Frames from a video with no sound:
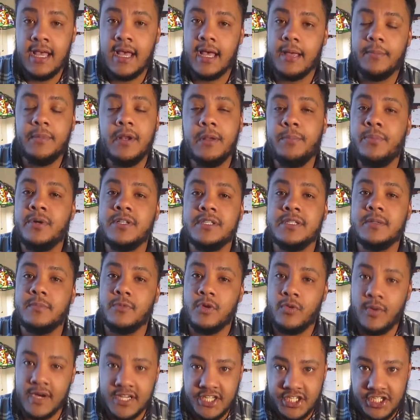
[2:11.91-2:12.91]
I'm gonna put some
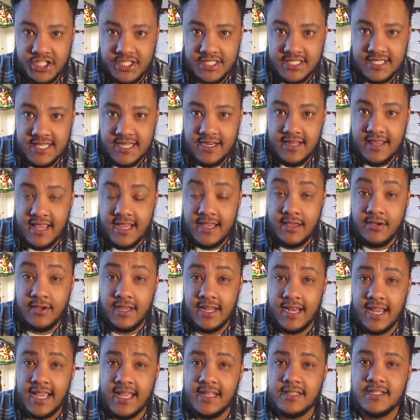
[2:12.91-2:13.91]
questions there that you
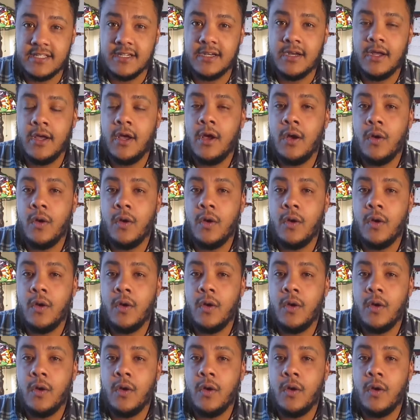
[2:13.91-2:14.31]
can answer,